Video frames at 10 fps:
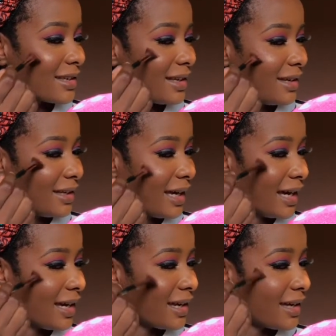
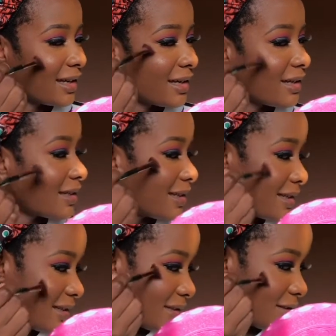yeah,
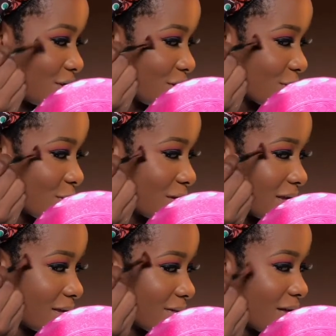just on
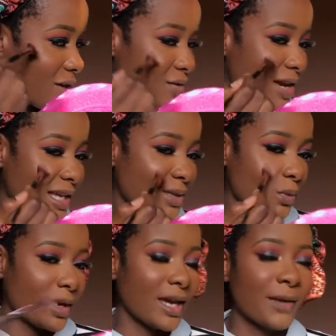the areas
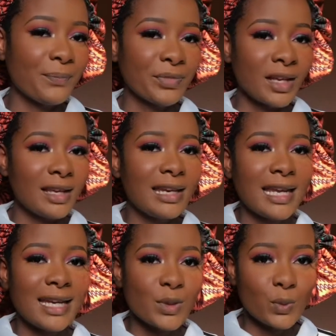where
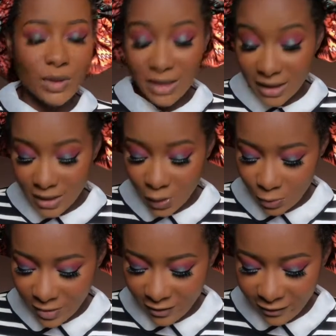light would hit
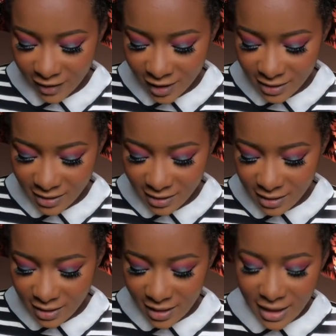on my face.
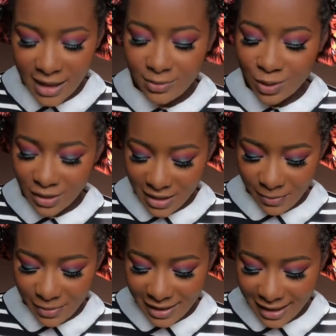I'm just
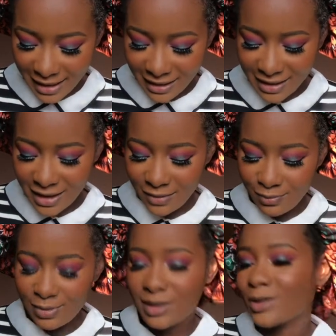applying a
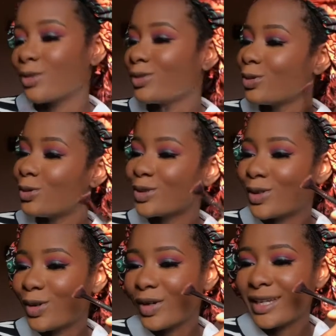bit of gold
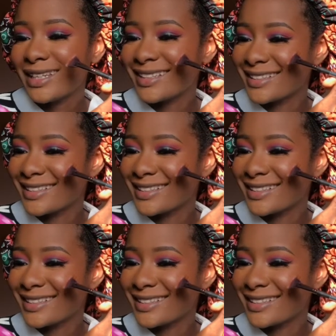coin.